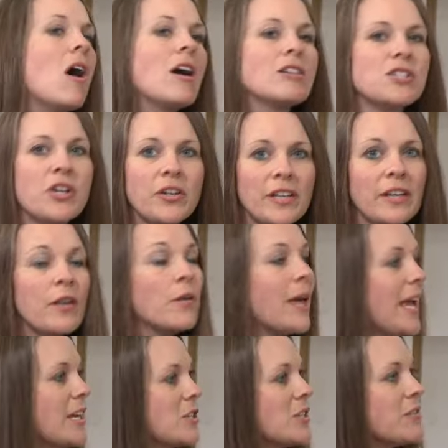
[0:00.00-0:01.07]
Our Charlotte
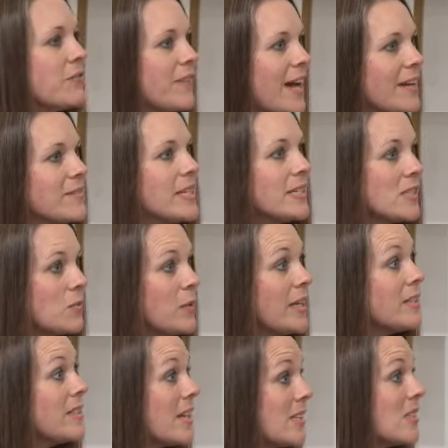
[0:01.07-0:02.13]
location, five days a
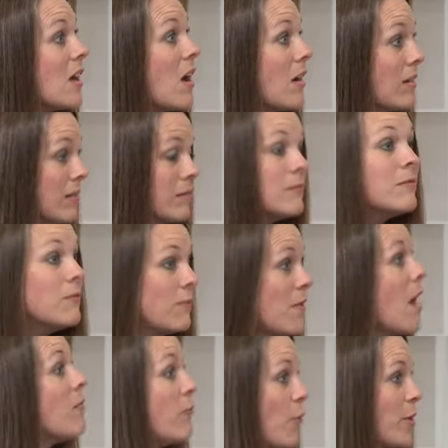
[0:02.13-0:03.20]
week, does
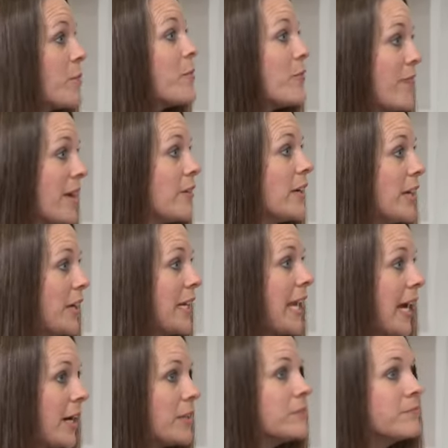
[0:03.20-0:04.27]
affordable veterinary
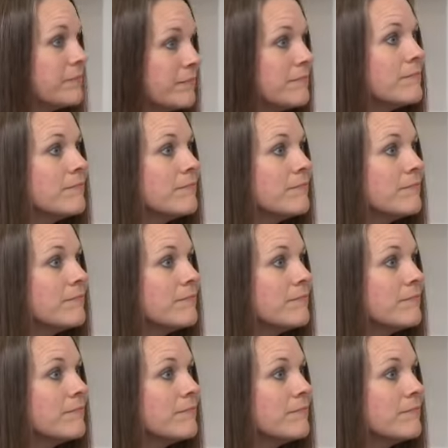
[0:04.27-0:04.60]
care. Mm -hmm.